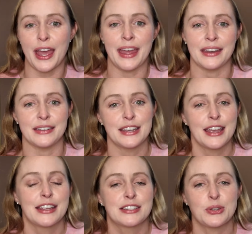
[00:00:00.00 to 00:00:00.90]
and
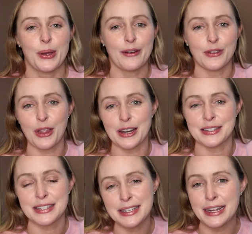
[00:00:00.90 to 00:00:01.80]
do you have a lot of
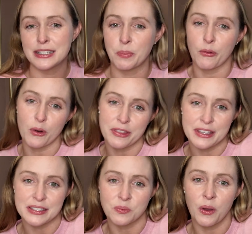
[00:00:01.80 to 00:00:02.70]
sea days before
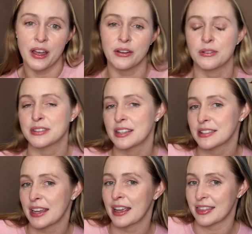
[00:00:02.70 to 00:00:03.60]
this one, or is
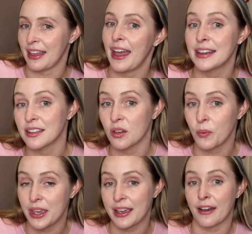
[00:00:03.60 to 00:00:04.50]
this like at the end of the
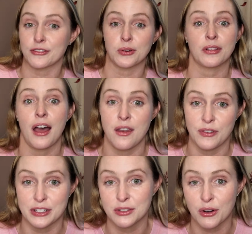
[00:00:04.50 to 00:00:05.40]
week after a lot of
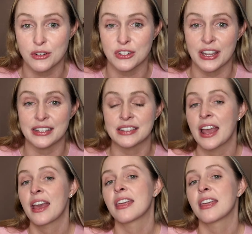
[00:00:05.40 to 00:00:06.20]
excursions?